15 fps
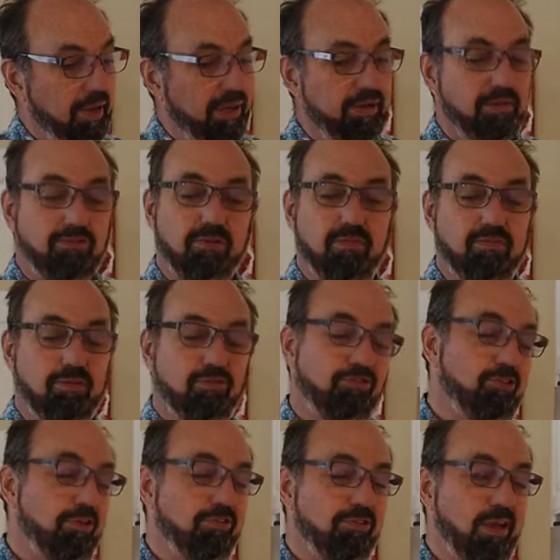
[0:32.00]
Okay, let's give this
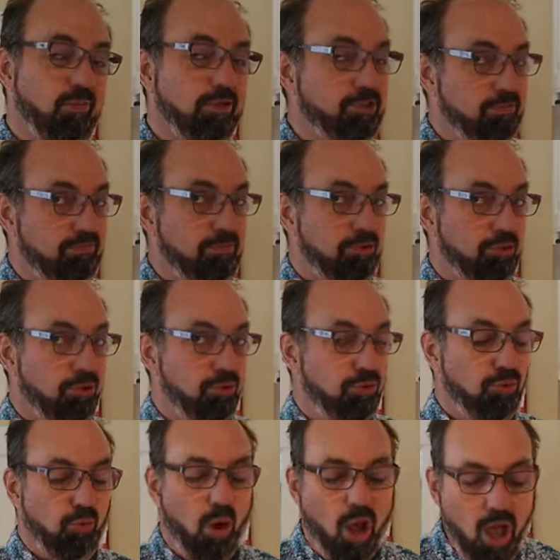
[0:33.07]
cheese sandwich a
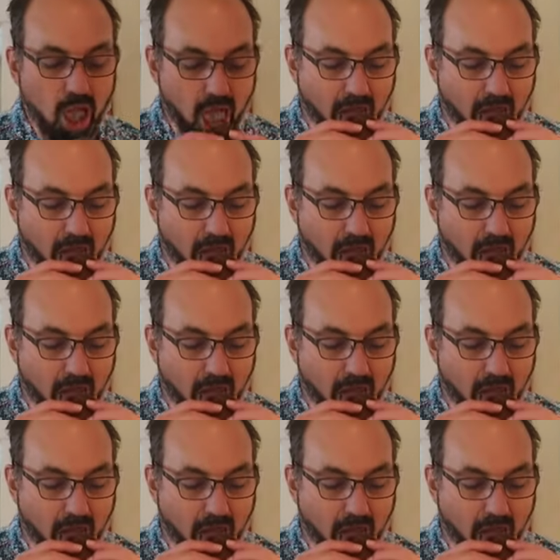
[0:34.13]
go.